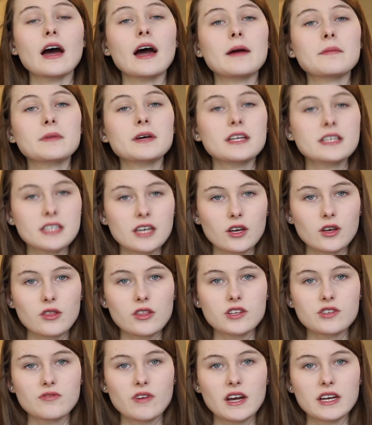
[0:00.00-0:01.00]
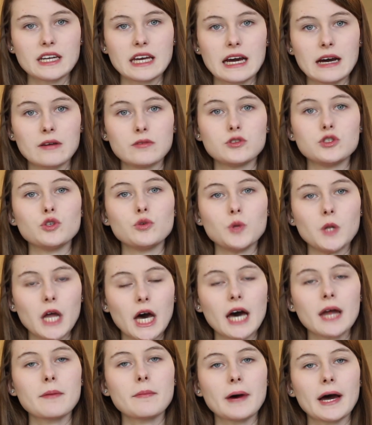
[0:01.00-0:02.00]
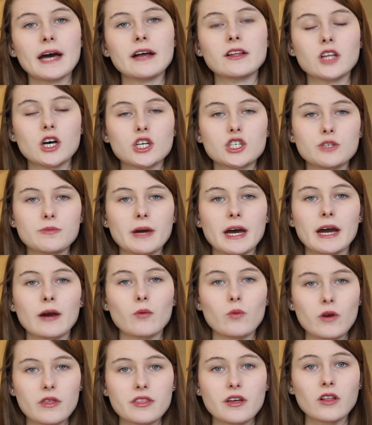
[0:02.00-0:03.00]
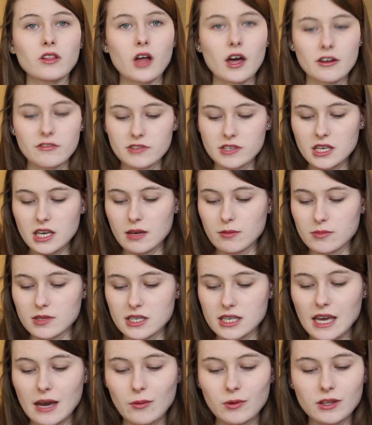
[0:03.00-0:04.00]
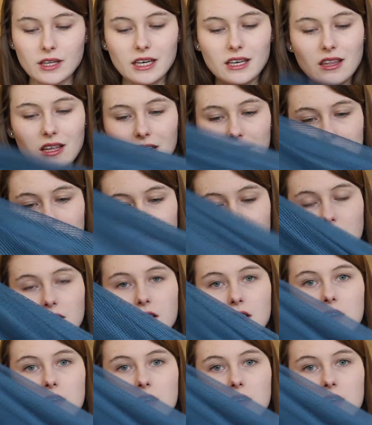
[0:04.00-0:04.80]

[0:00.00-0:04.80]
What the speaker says: I'm gonna tell you this right now, do not buy a laundry bag with a lot of seams. Get one like this.